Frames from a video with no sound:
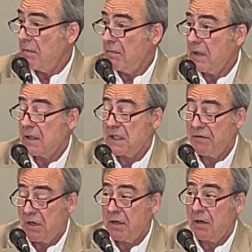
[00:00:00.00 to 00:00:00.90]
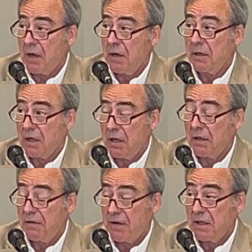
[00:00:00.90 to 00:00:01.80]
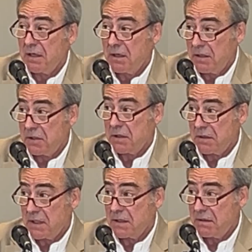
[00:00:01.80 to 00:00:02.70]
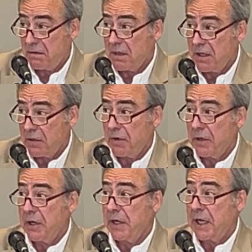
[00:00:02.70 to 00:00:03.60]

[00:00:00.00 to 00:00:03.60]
Yes, even under unconfined conditions. That's, I think, what you're getting